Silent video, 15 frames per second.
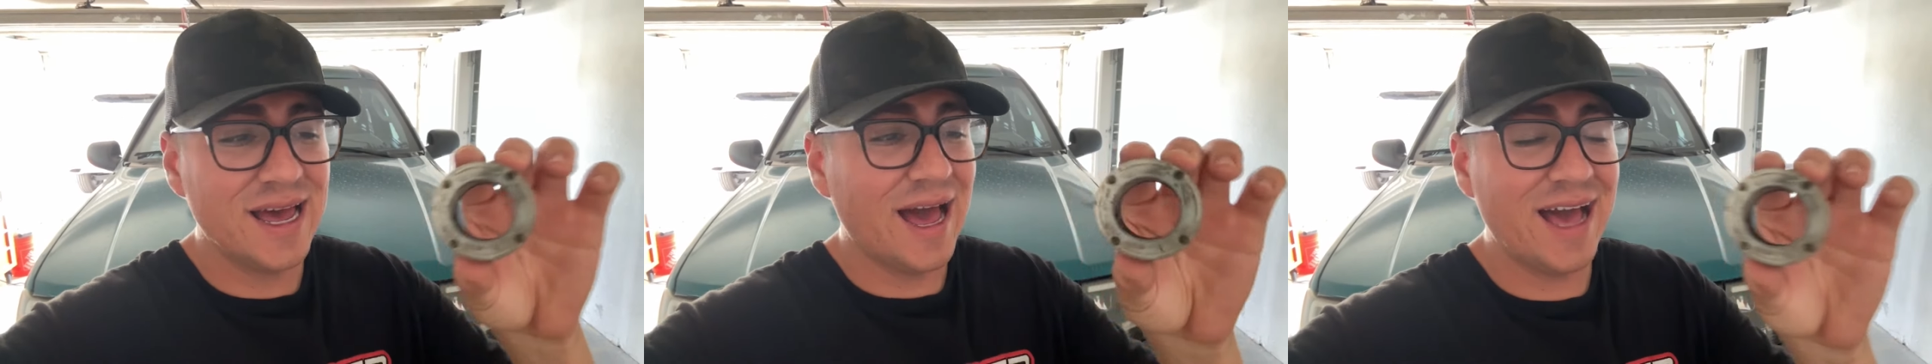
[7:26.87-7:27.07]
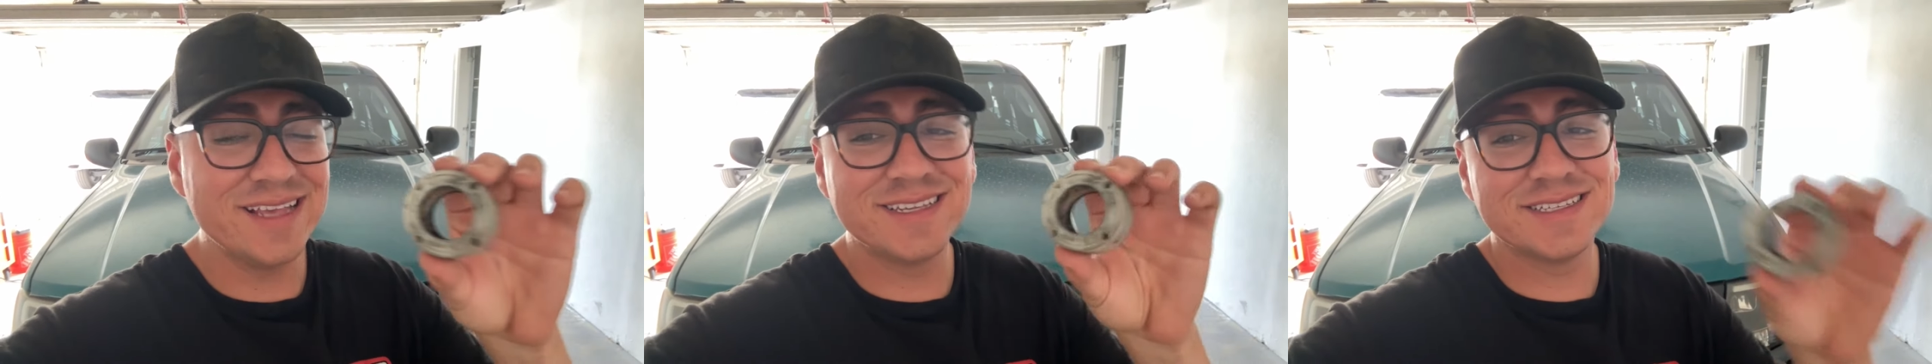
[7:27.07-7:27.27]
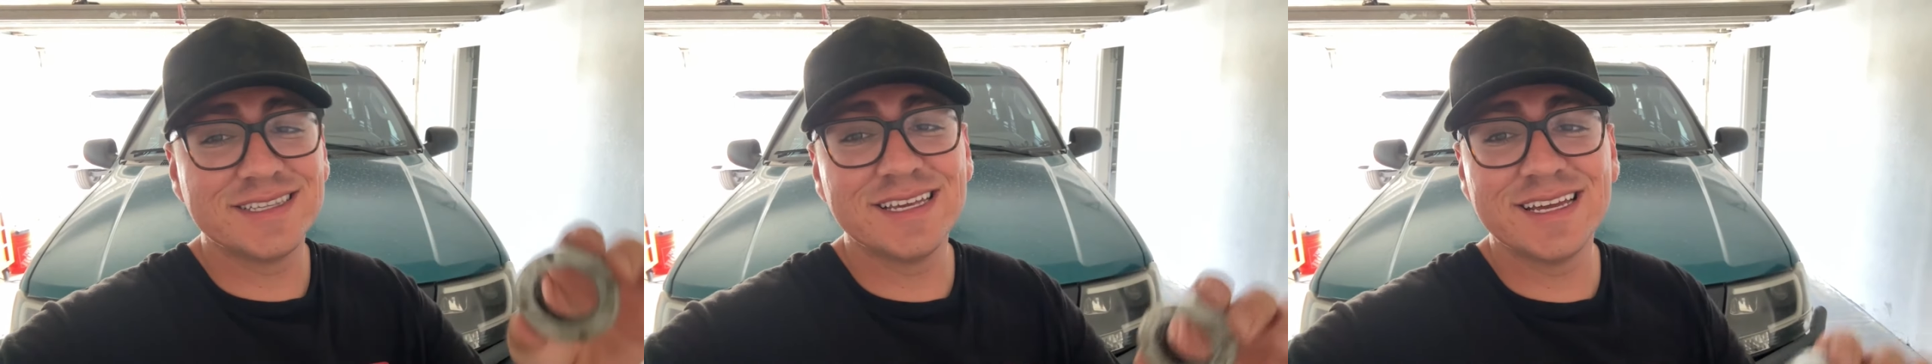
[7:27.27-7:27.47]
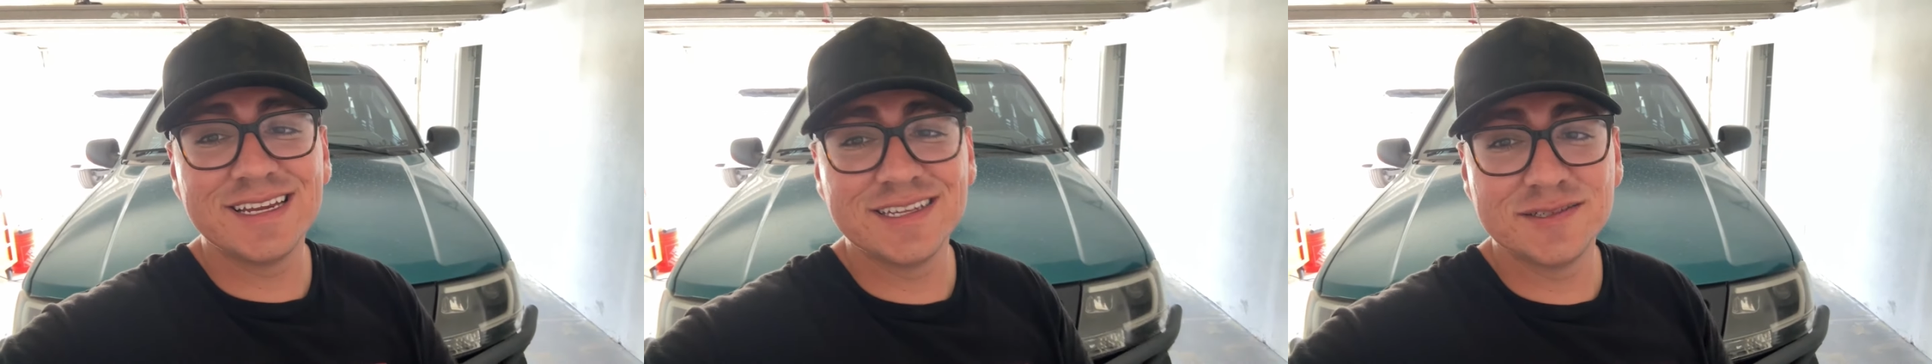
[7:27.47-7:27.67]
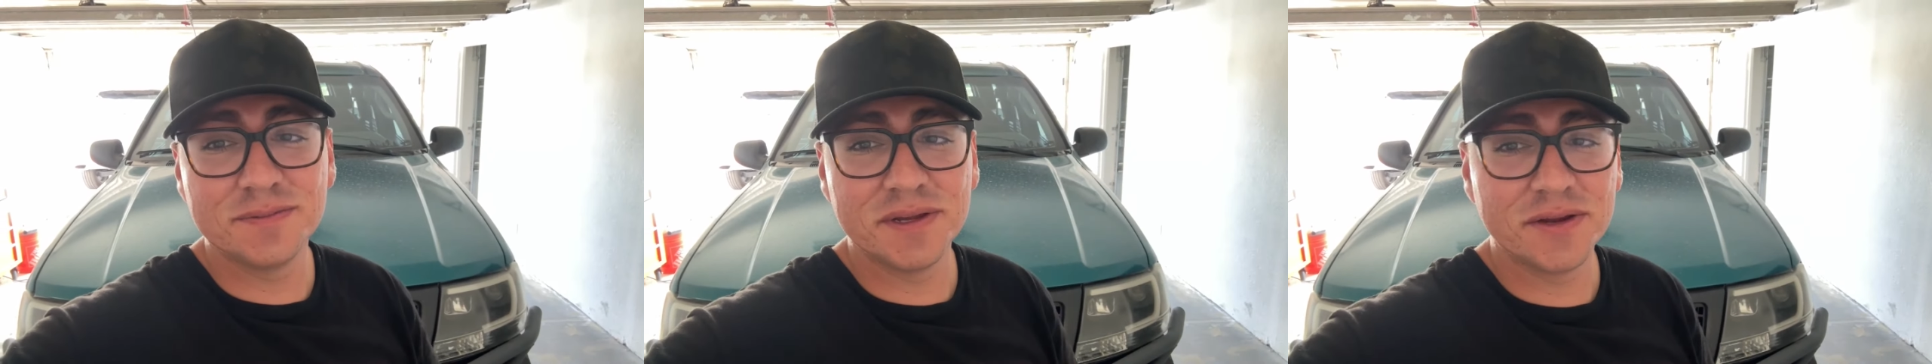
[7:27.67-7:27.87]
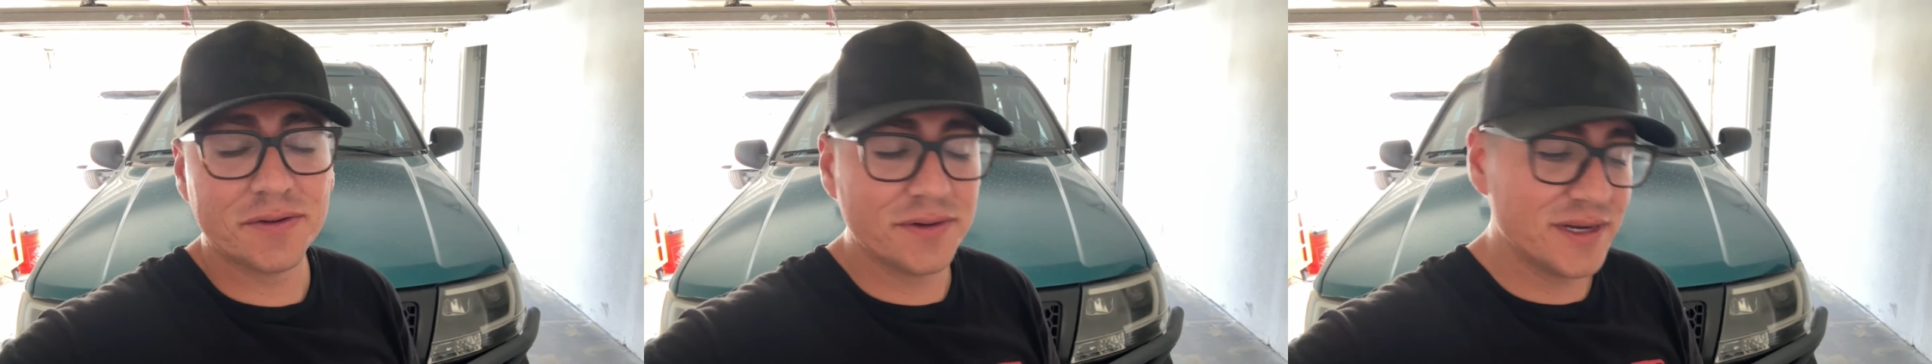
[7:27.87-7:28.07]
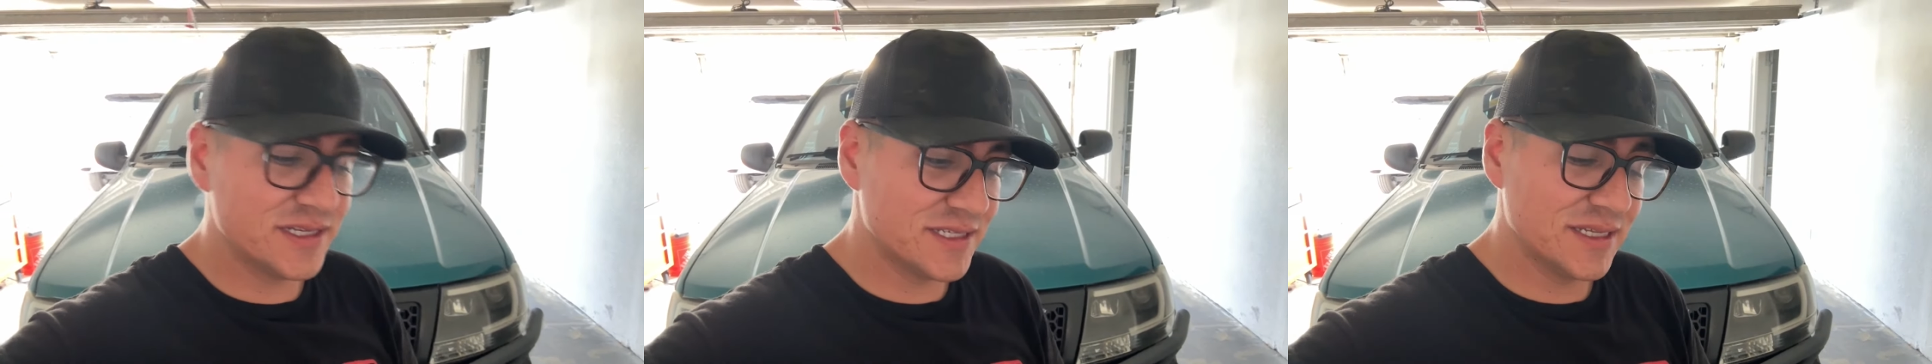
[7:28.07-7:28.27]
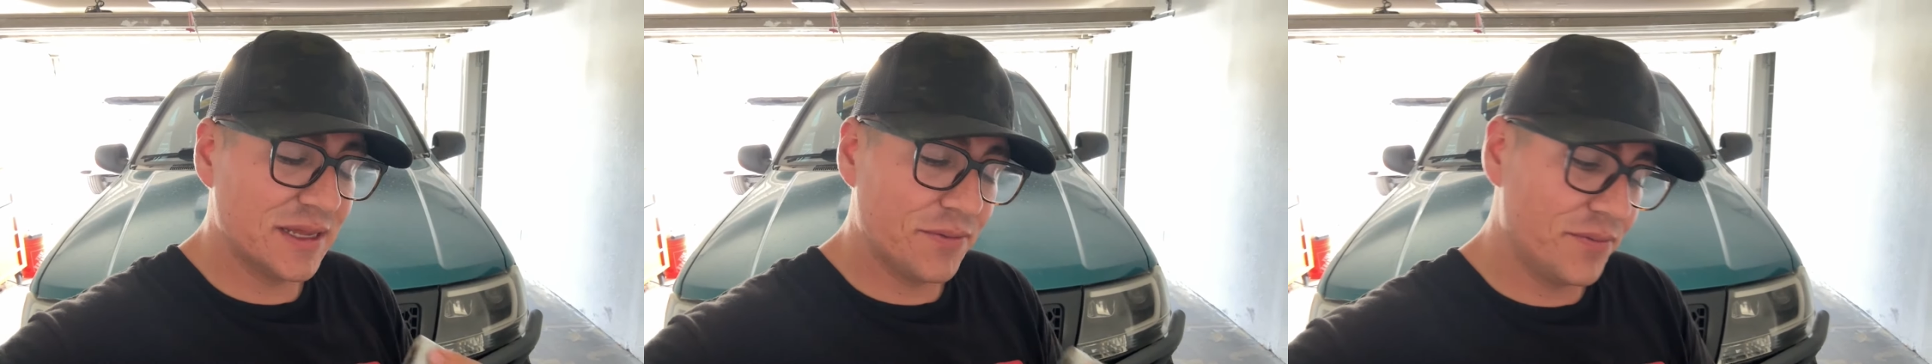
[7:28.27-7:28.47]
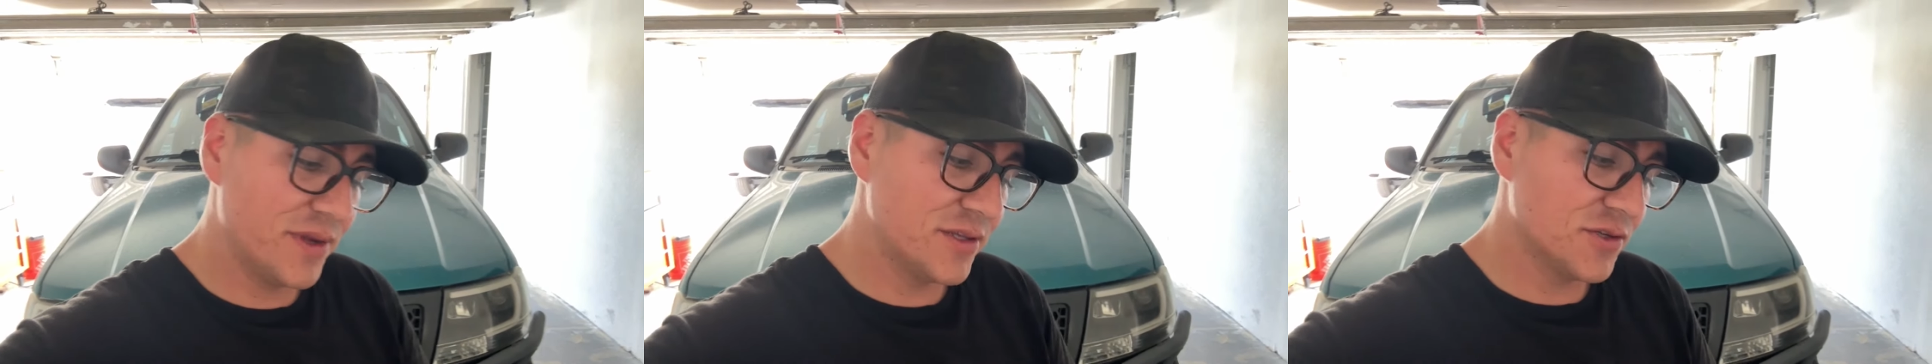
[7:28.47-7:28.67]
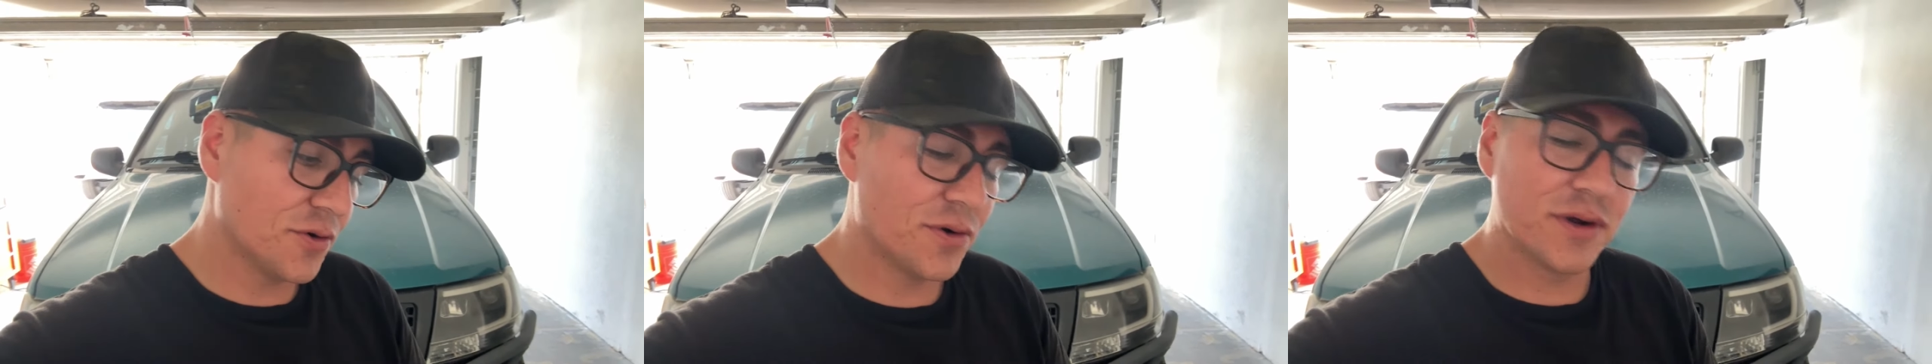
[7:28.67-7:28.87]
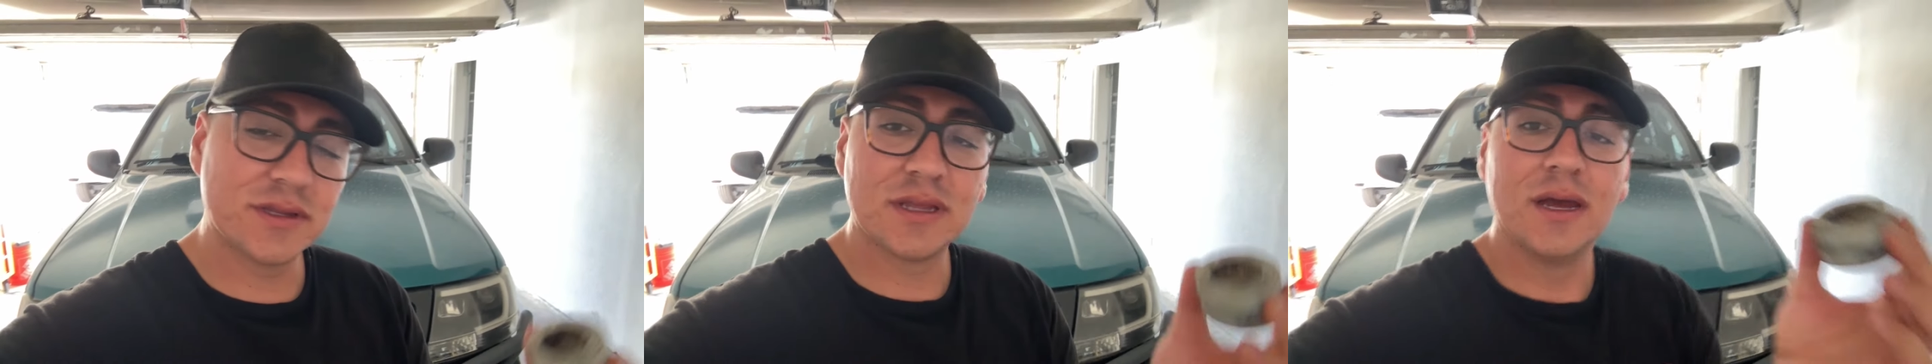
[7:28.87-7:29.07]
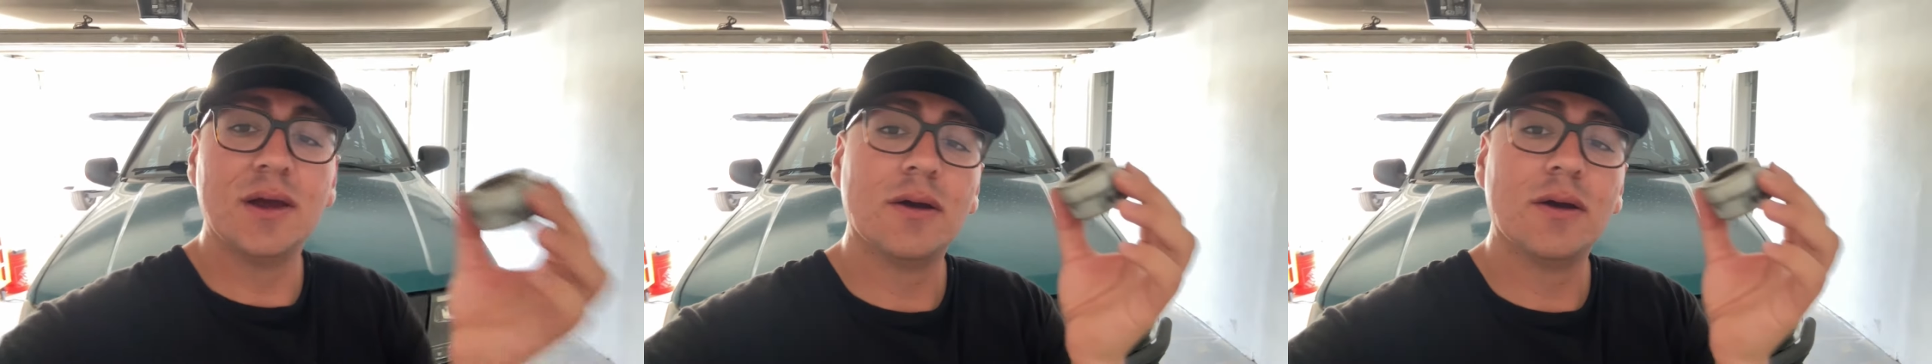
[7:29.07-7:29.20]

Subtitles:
I just think it needs to be greased and then retorqued.